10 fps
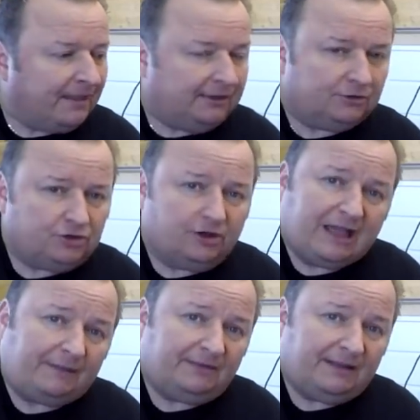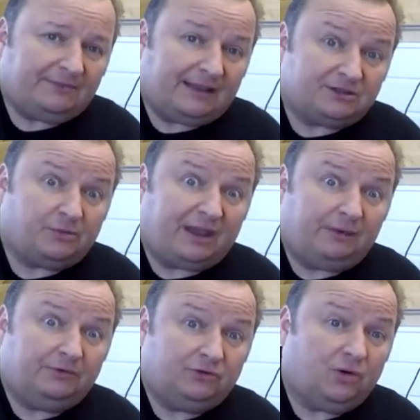And I took a couple of them down, so we
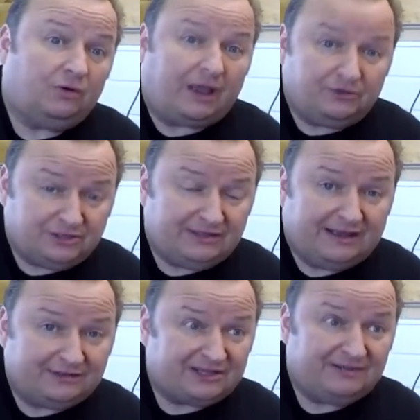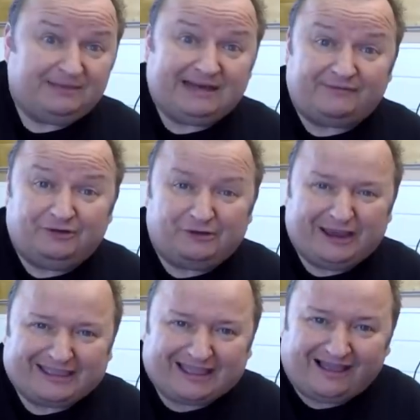opened the door, goes in there and see Millie having her
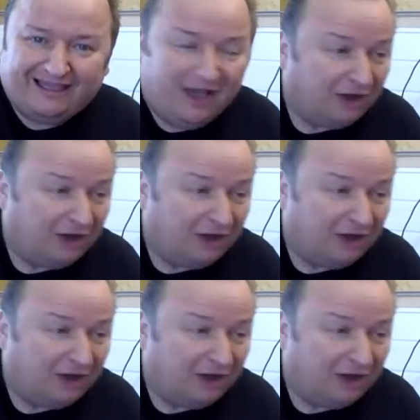haircut.